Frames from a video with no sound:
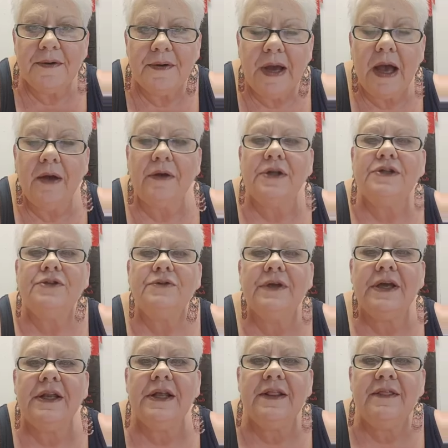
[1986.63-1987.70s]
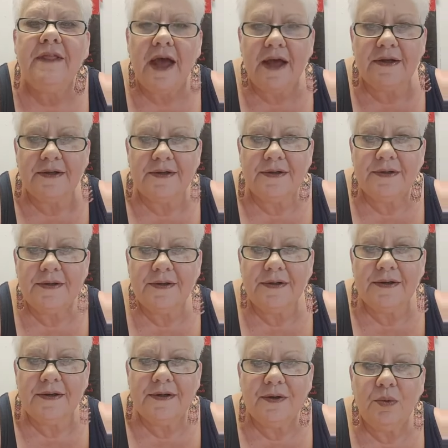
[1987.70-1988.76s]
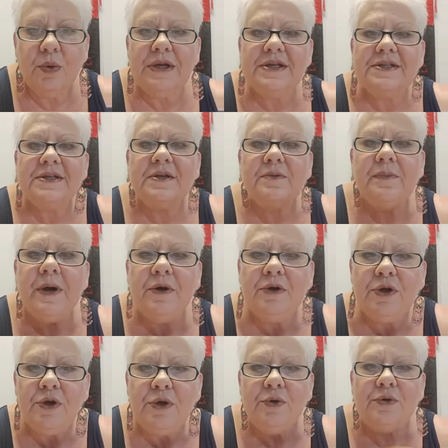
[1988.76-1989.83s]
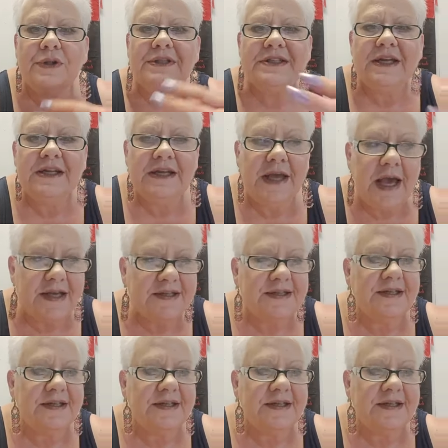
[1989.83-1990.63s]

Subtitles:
How did you get in that? What is it about you that said yes